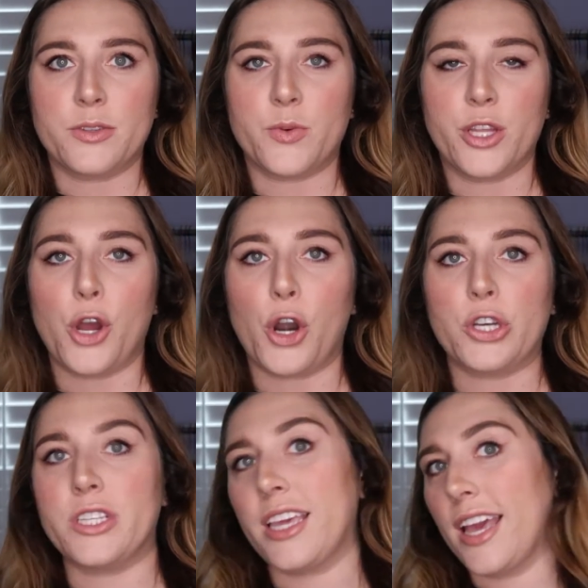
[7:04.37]
it was really
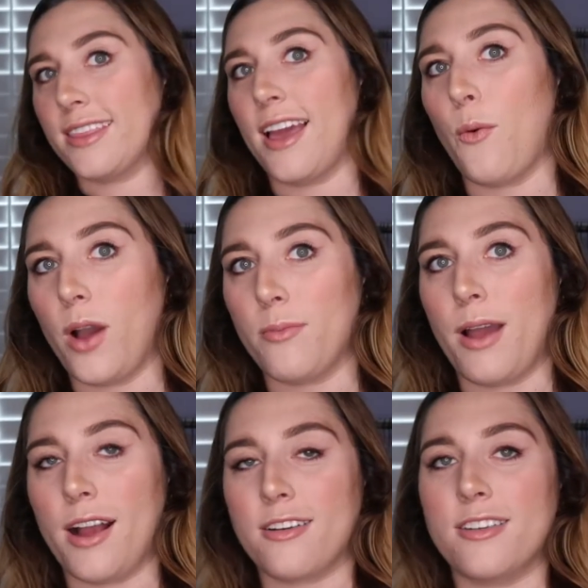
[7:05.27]
hard to get that white
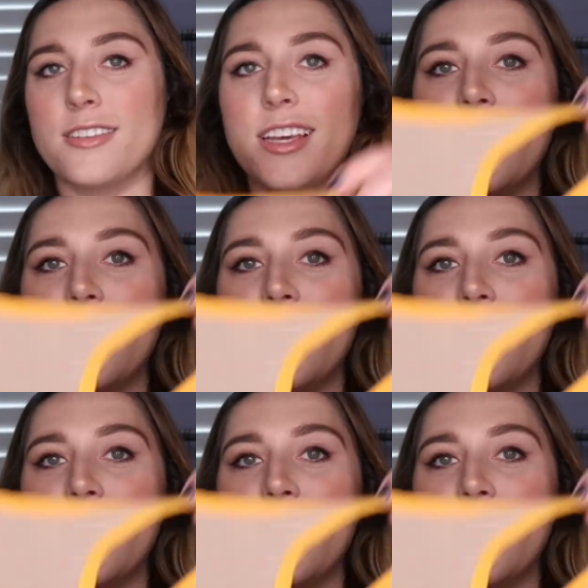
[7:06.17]
background